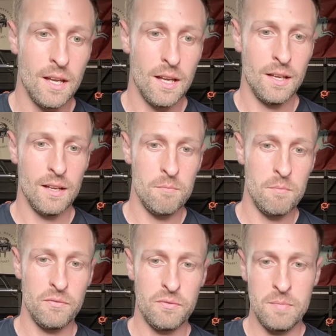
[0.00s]
Um,
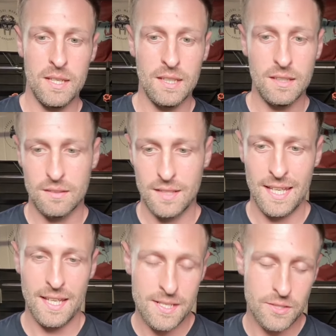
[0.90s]
but for me,
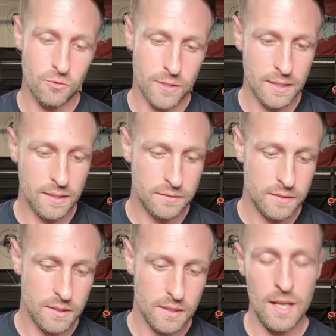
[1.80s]
it is greener.
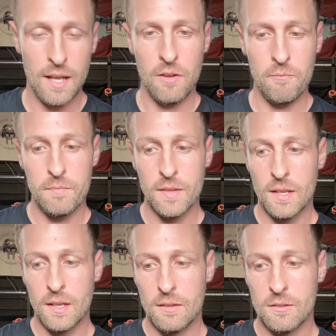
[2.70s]
Um,
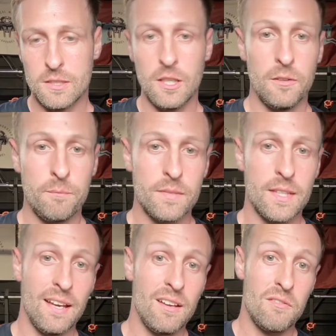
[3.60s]
so,
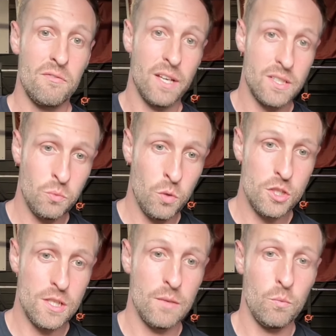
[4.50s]
yeah, thanks for
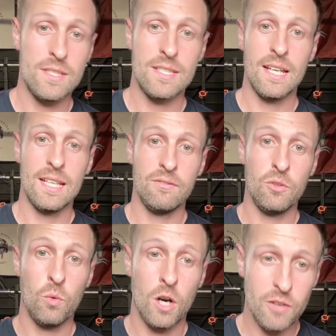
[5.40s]
watching. Once again, if
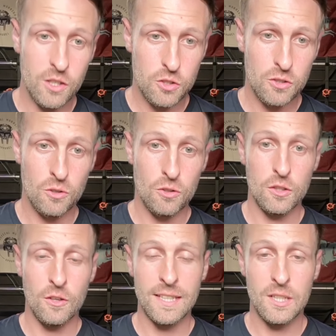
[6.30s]
you are unsure,
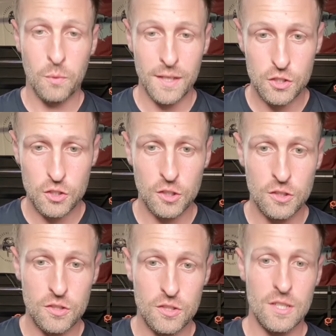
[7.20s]
you've got any
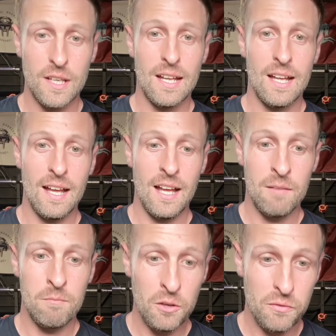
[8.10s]
questions,
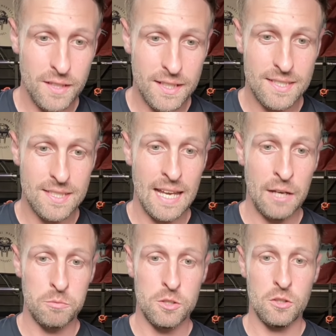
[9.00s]
um, hopefully this has
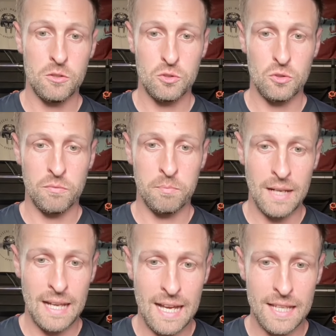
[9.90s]
helped you sort of
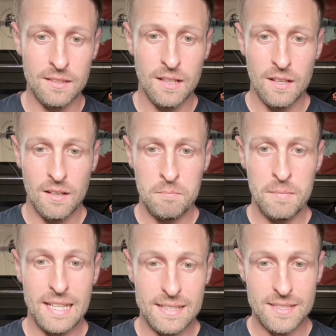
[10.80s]
plan and
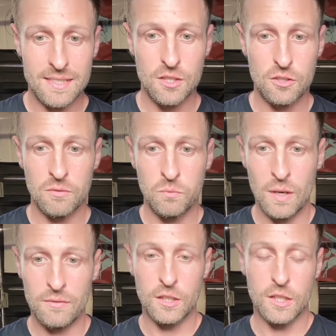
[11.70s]
make a decision of
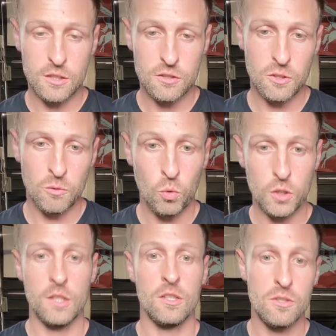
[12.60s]
whether you're going to do and what
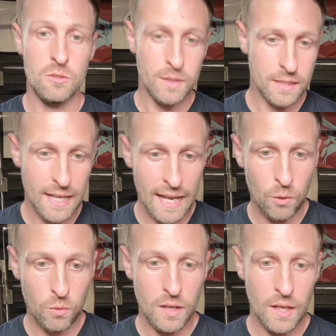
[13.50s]
you're going to do when you get
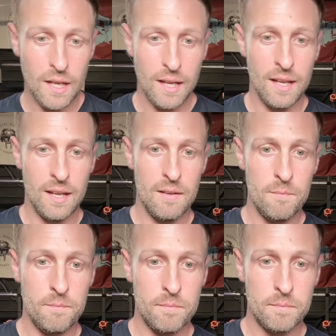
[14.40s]
out. Um,